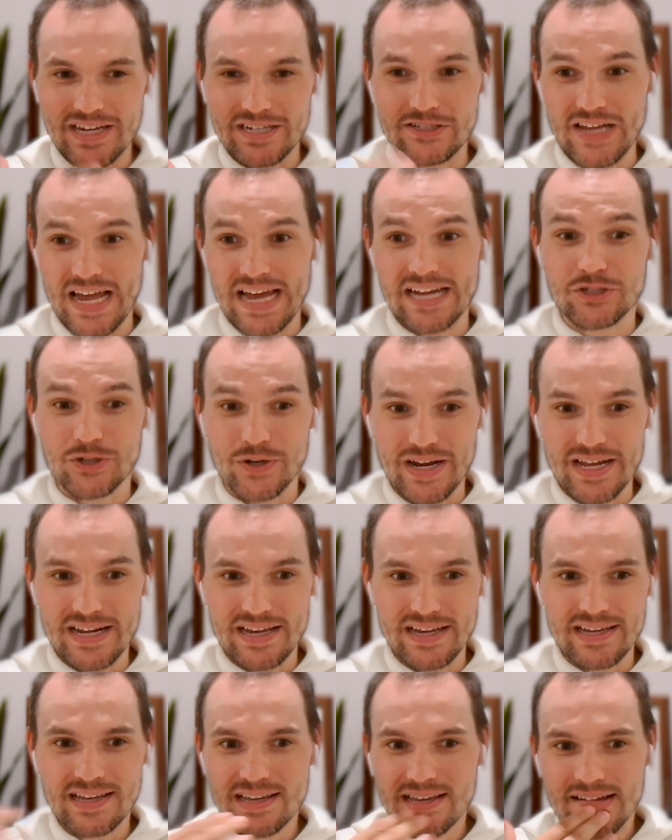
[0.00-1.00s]

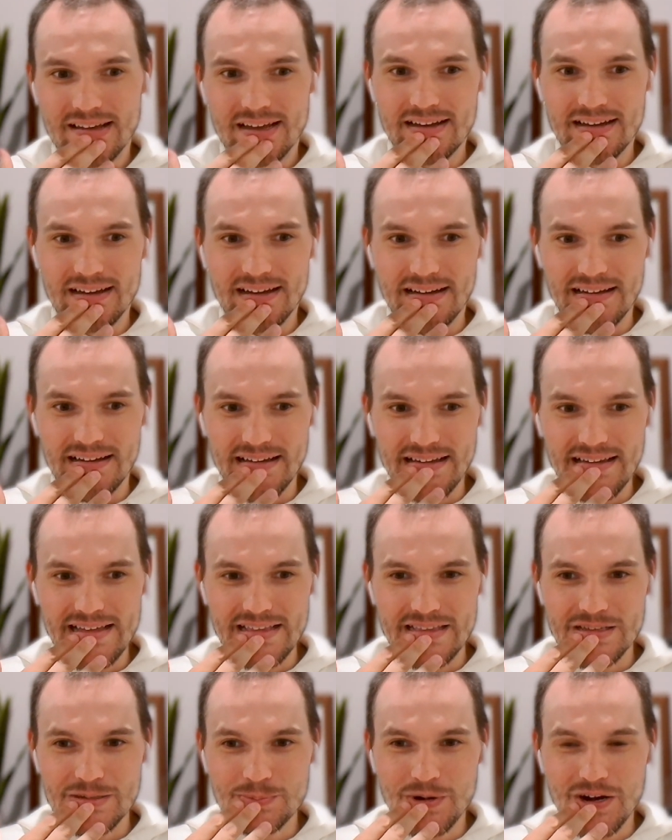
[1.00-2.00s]
exaggerating
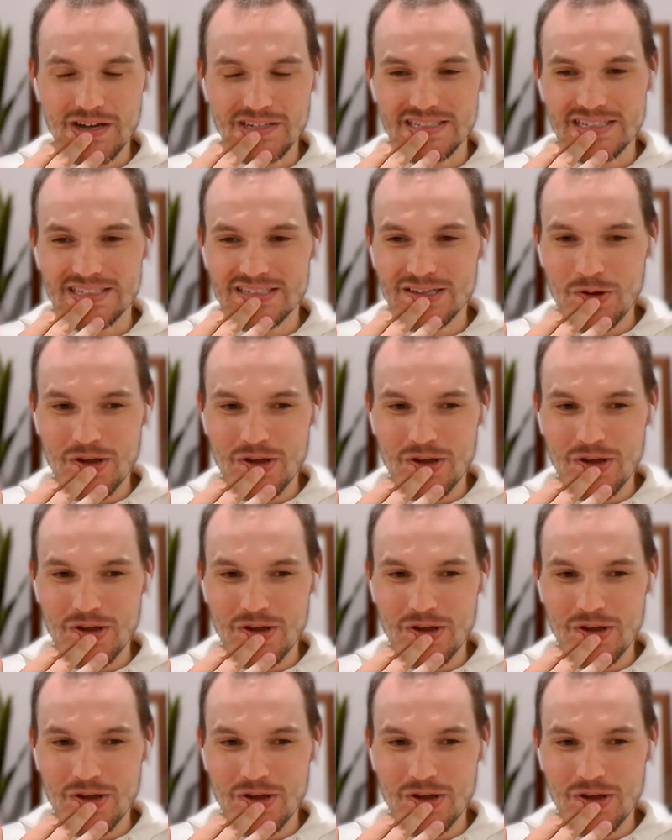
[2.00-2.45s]
in this process?